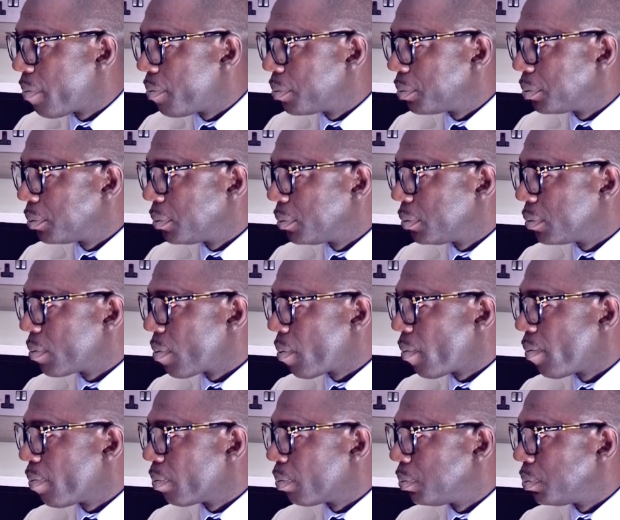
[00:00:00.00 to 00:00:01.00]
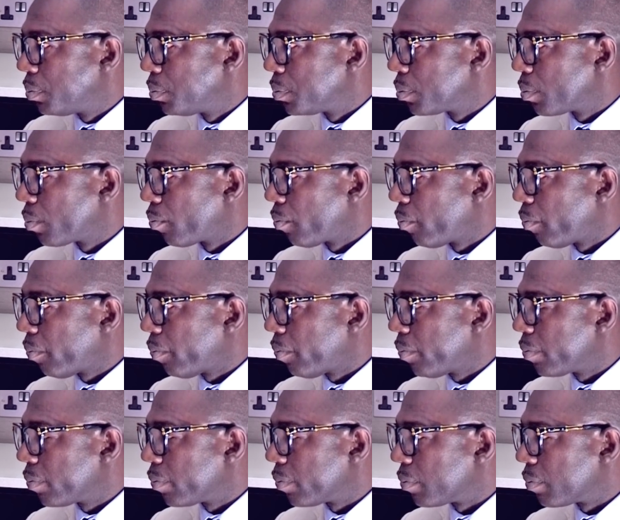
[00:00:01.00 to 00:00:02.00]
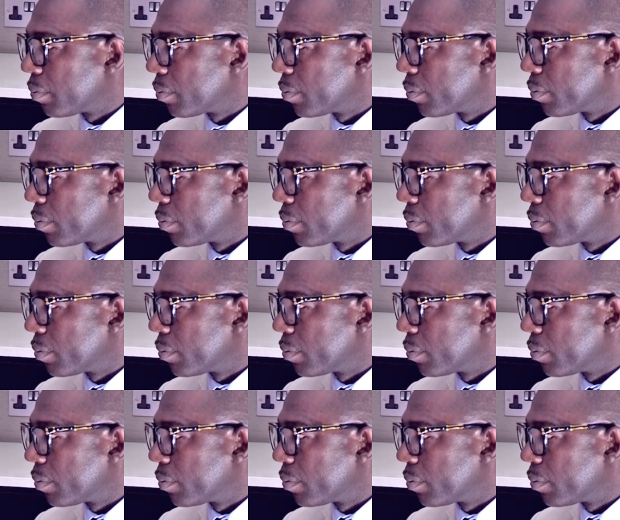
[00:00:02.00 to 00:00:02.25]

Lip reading: In Tiamicas or the is cape say